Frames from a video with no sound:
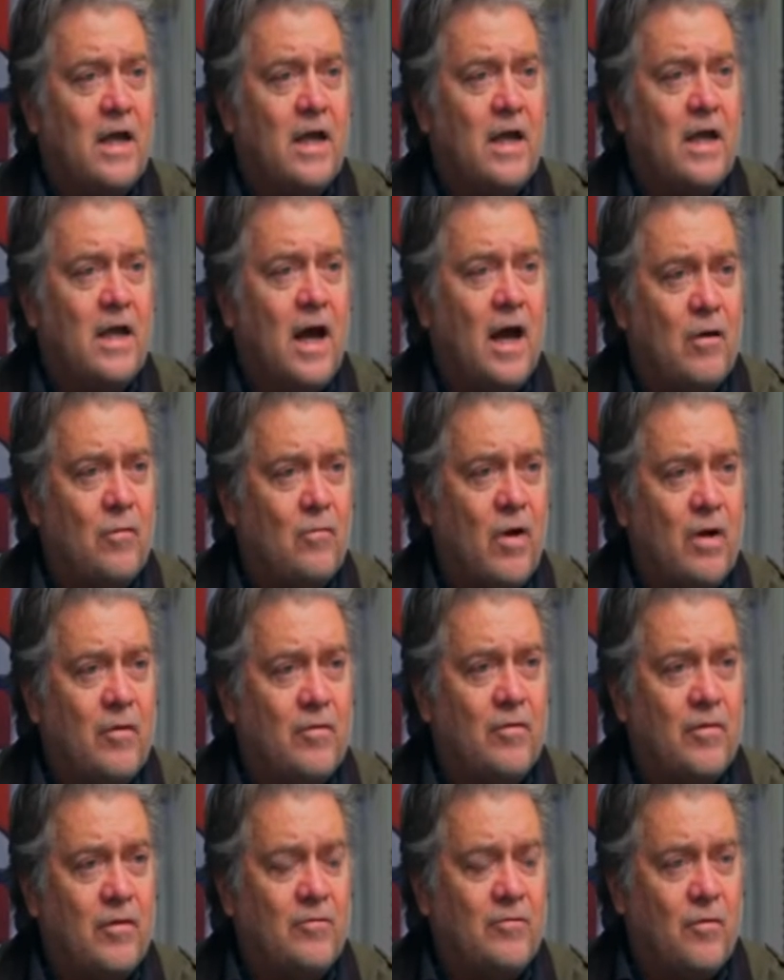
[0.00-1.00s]
Got away
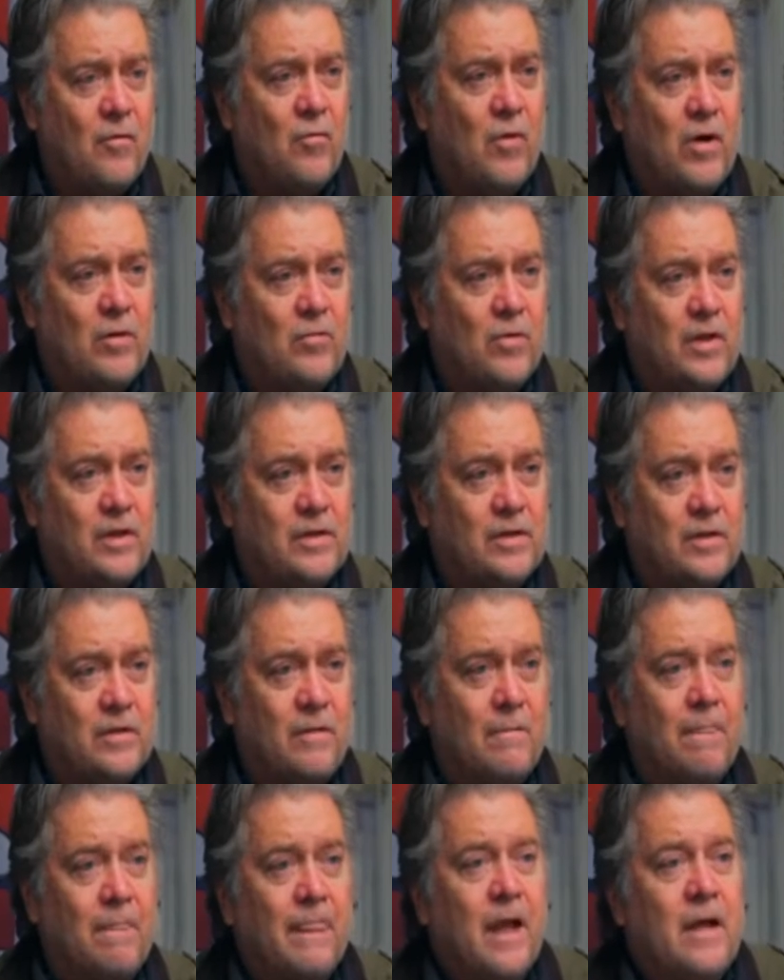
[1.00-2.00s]
with it for one reason:
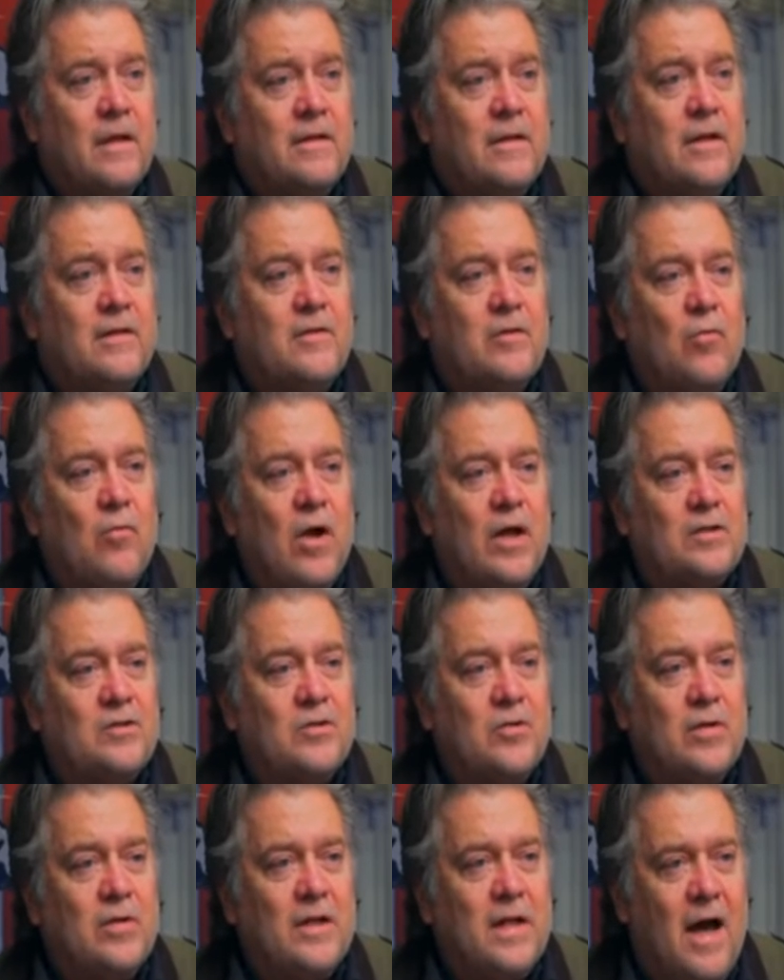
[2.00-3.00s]
that the
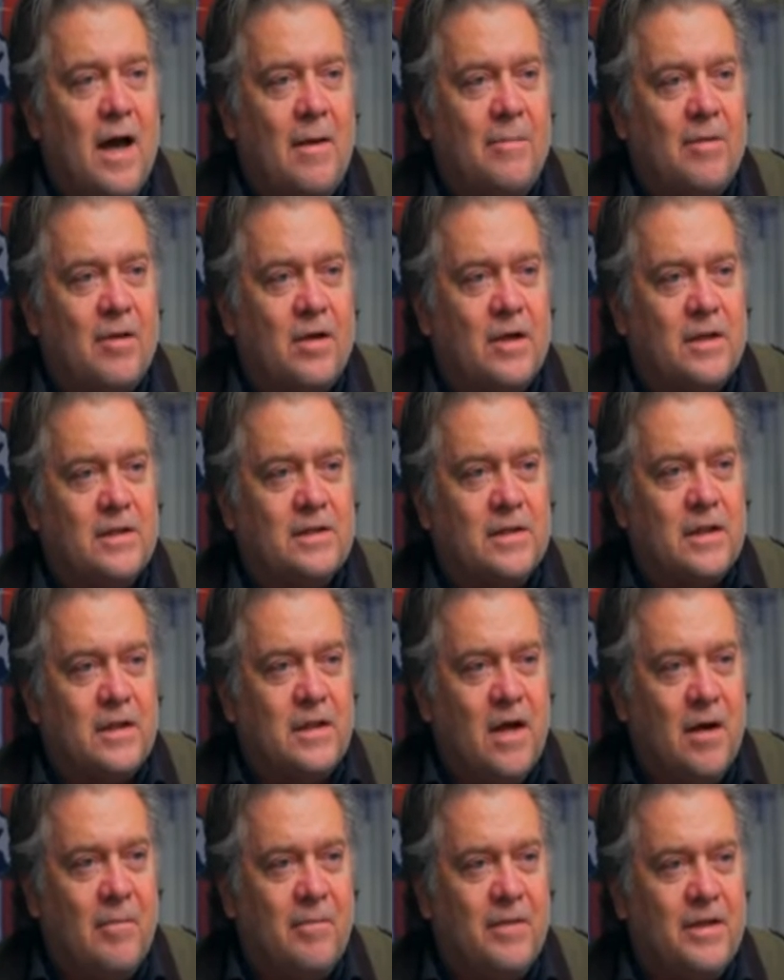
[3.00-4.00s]
Western capitalists and
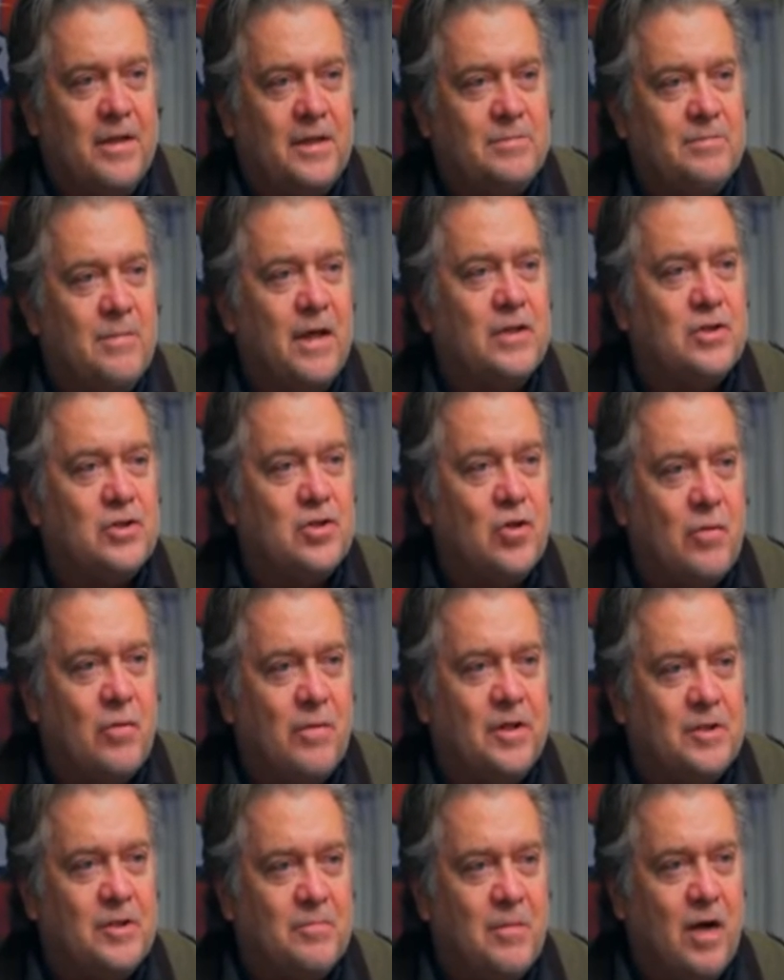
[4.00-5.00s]
companies made so
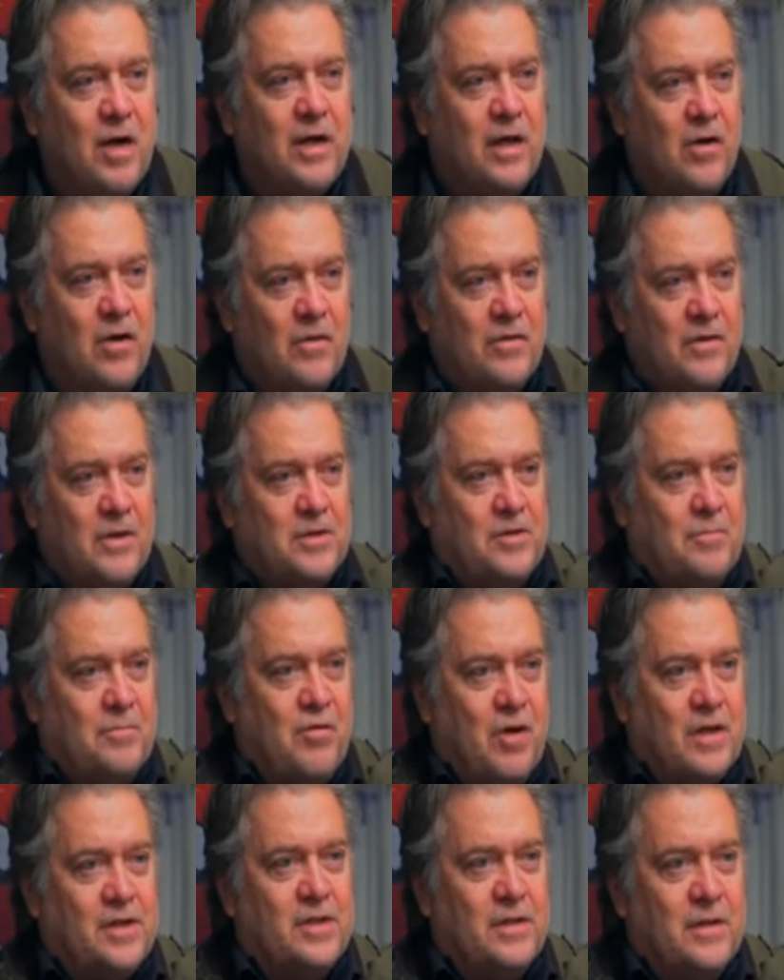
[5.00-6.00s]
much money on the
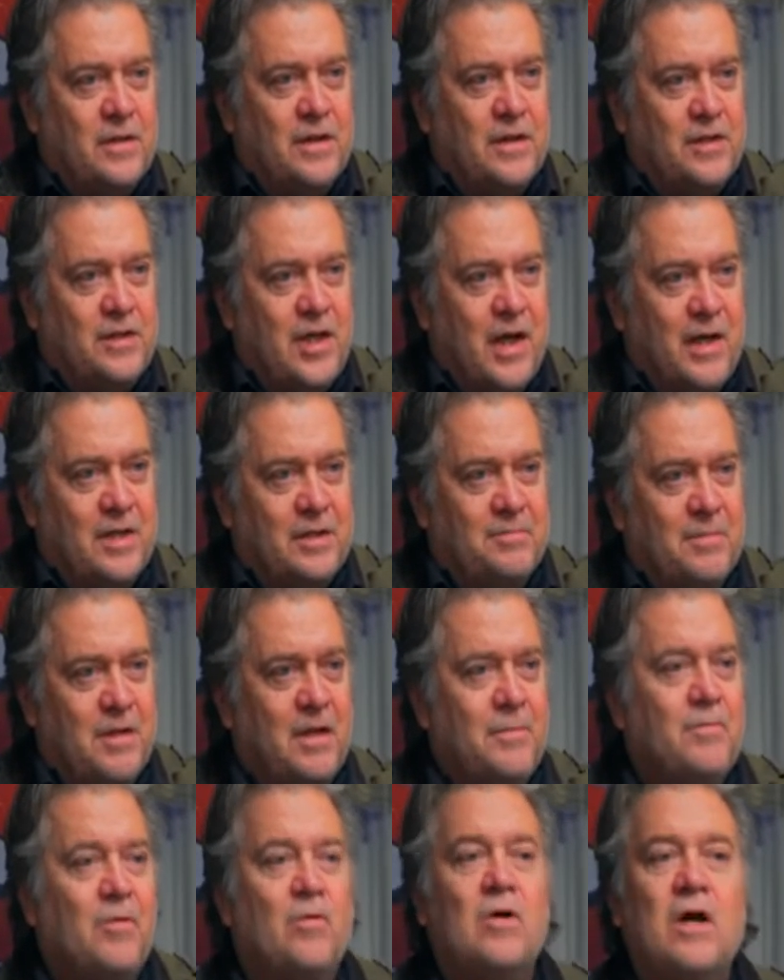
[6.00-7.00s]
suppression of the Chinese
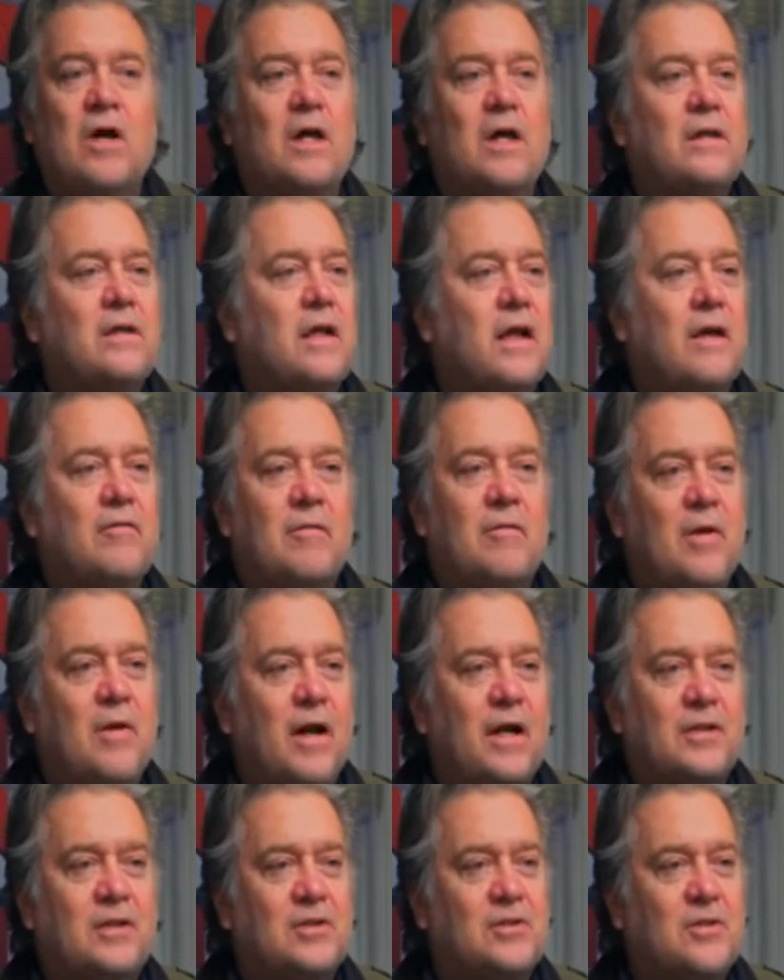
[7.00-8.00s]
people that
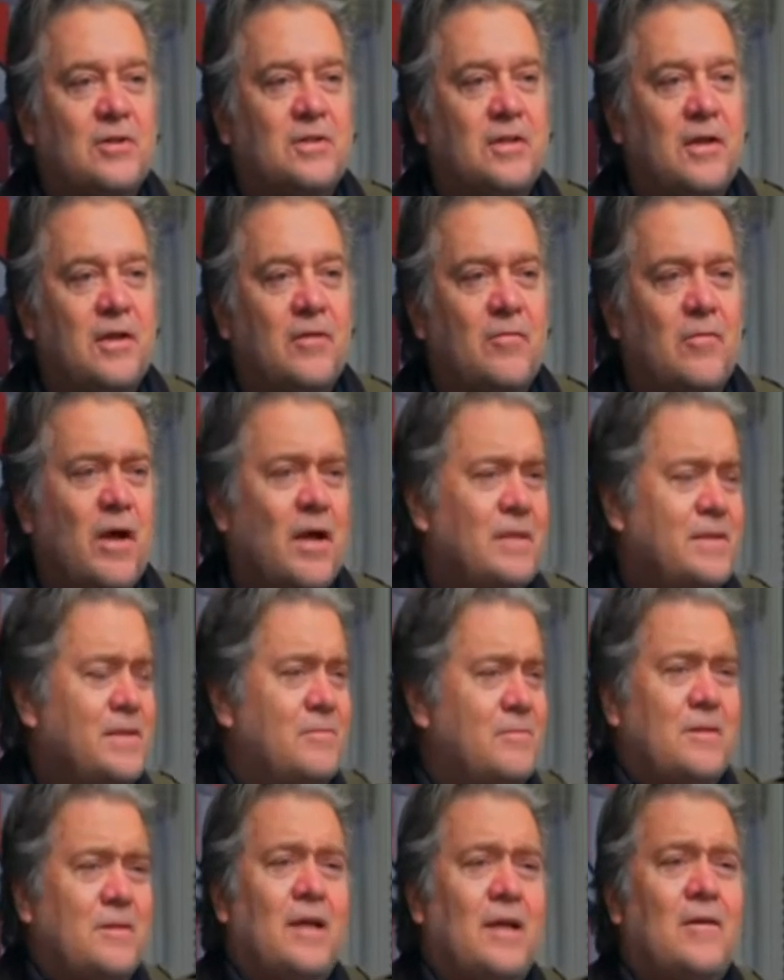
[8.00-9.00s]
everybody just looked the other way and
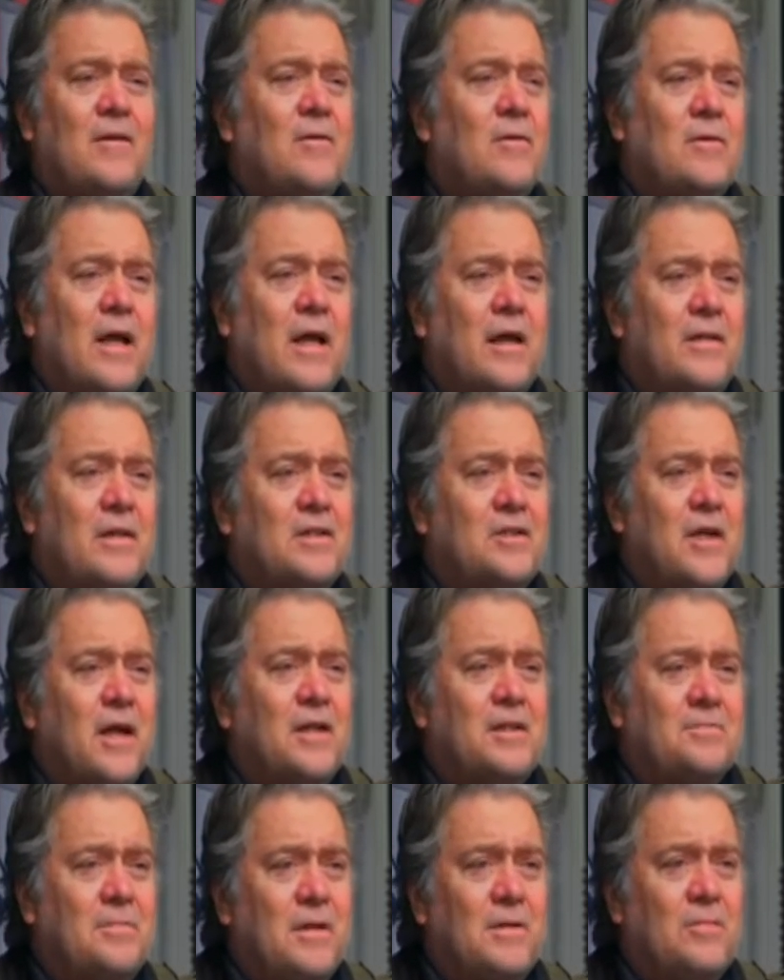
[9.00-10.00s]
said, yeah, okay, the
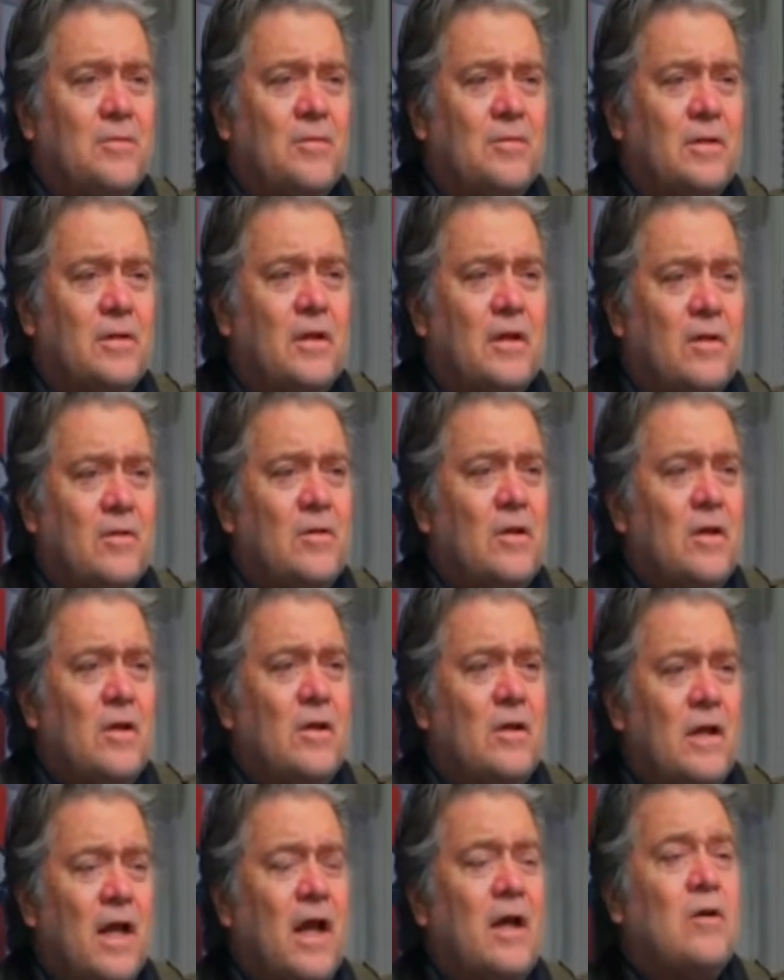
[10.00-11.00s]
Chinese people,
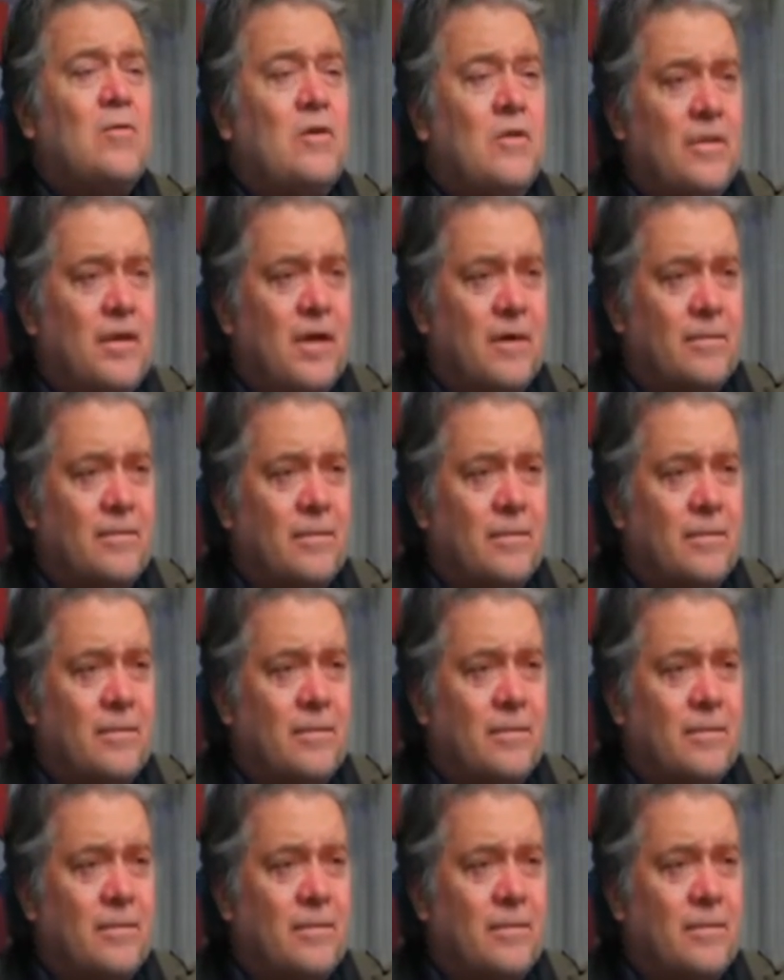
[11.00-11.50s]
heck with them,